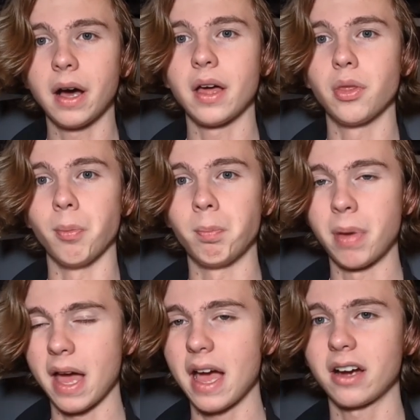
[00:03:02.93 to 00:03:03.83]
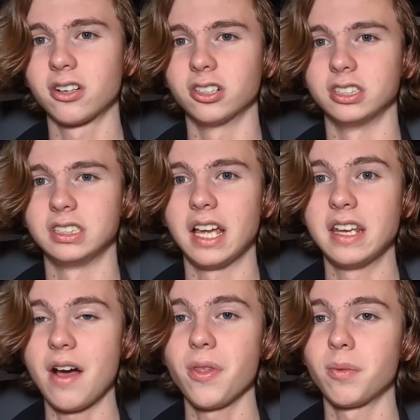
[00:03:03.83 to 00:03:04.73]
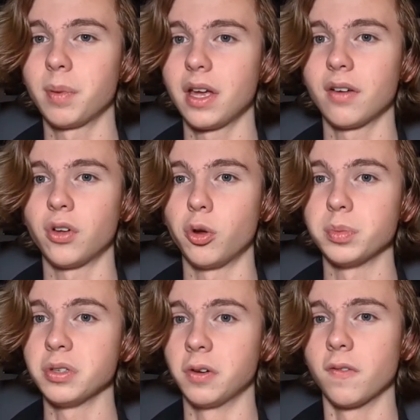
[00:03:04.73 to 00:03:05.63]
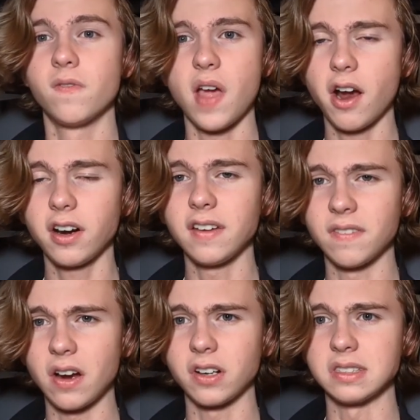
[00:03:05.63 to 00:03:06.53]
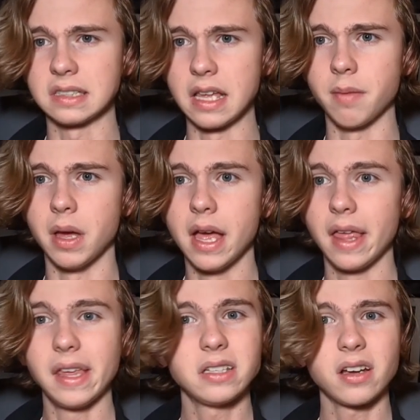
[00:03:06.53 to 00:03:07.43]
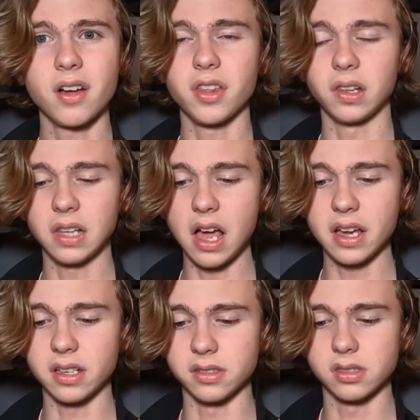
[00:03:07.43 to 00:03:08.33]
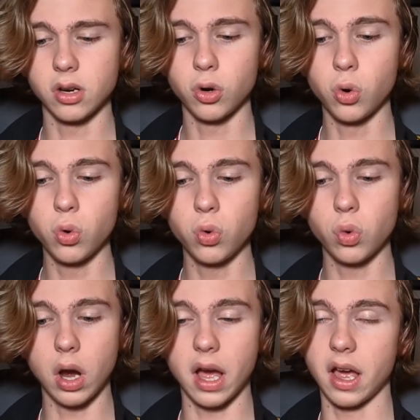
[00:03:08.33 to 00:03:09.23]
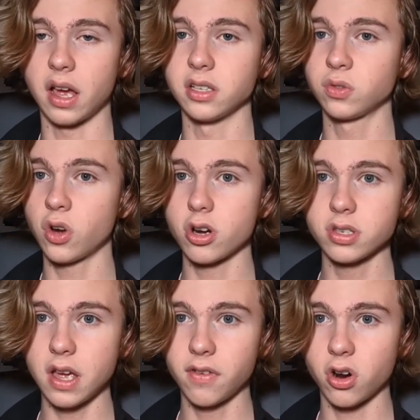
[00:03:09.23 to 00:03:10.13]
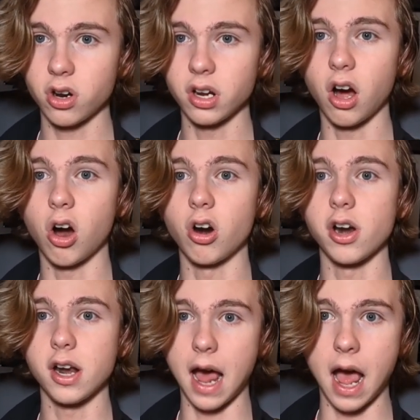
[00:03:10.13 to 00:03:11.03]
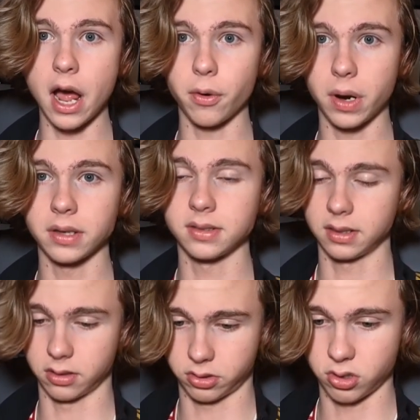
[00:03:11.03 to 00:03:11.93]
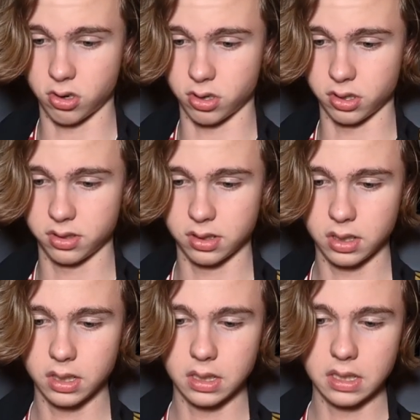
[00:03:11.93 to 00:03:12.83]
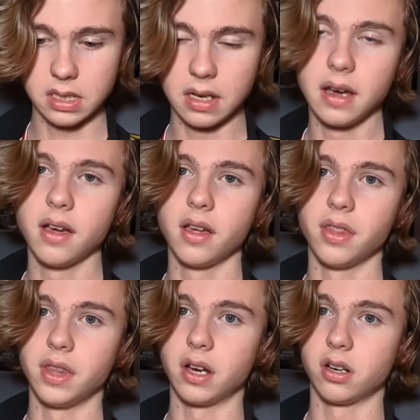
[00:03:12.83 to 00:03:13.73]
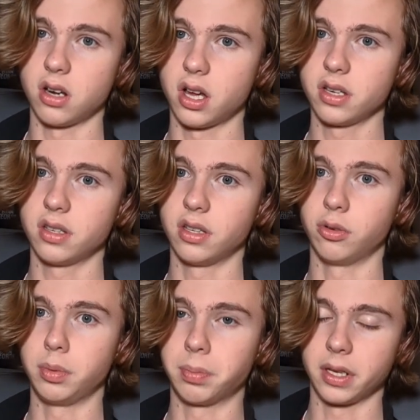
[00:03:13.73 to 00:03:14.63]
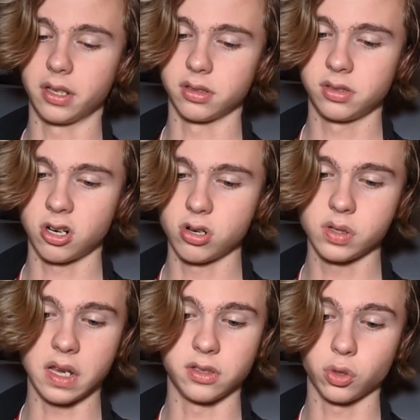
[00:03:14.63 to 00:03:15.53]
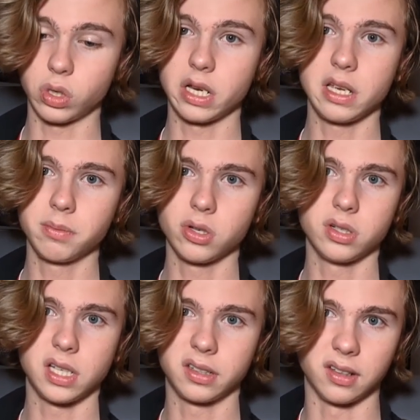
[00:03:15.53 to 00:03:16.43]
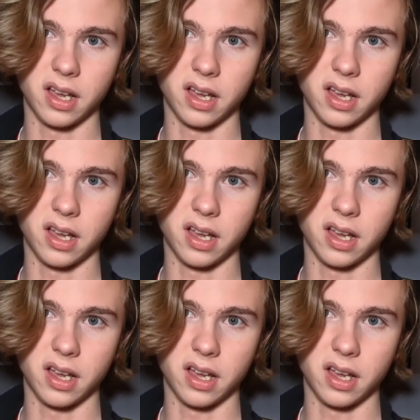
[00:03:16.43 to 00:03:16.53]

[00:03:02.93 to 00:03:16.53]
by the Packers, and now their playoff hopes look very, very slim. They take on the Lions, who, as far as I've heard, are not resting their starters. They are not. They'll be playing the starters, and so I am going to take the